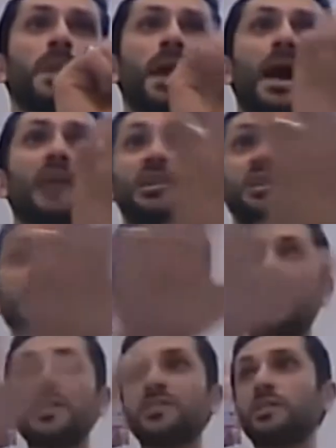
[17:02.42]
has a group of
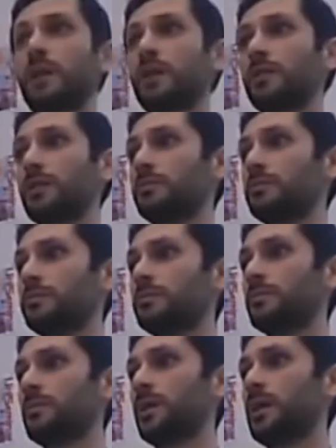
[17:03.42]
friends around them.
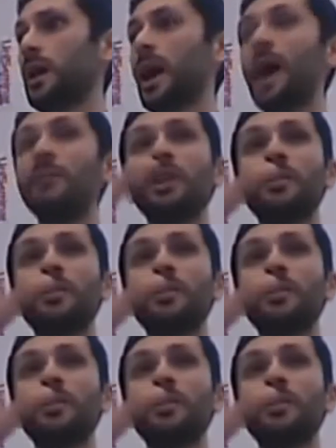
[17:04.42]
I'm going to